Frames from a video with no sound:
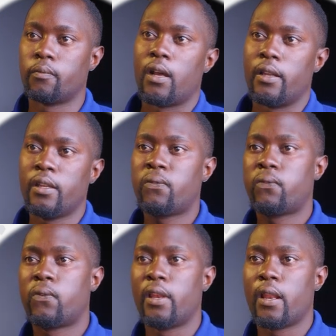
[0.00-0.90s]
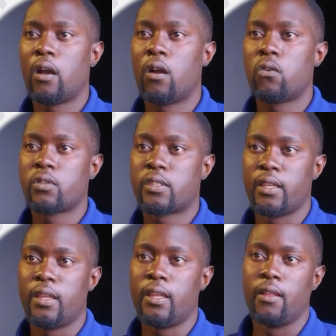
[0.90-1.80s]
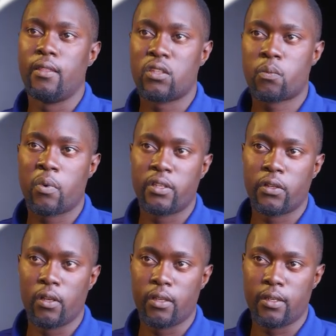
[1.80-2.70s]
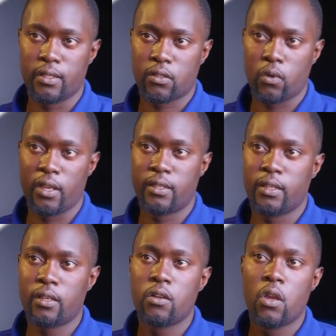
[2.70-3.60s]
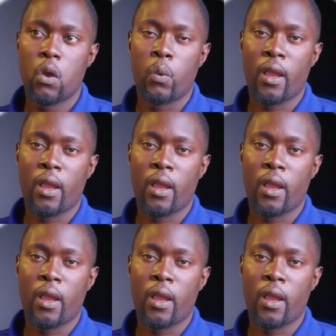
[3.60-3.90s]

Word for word: And if we now see in this particular disk right here, we